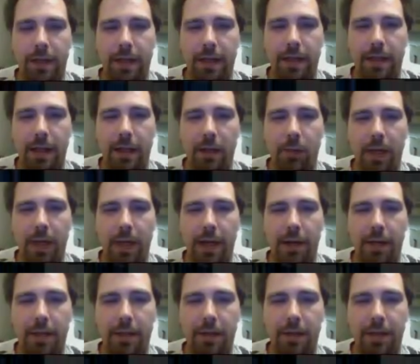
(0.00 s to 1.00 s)
And now that we got
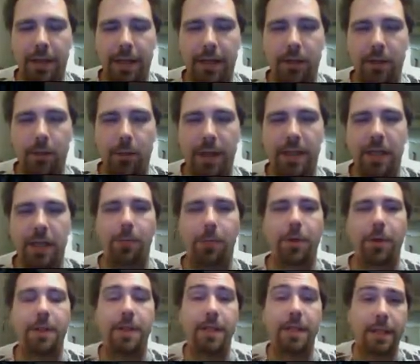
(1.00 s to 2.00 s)
ourselves a nice little base
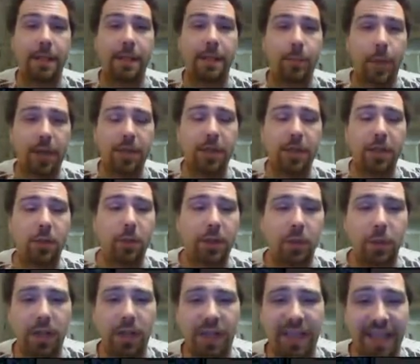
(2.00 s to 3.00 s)
operations, especially
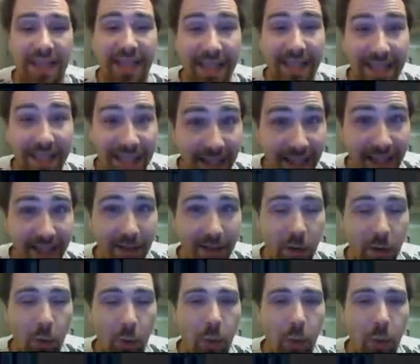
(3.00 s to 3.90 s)
once we get this done,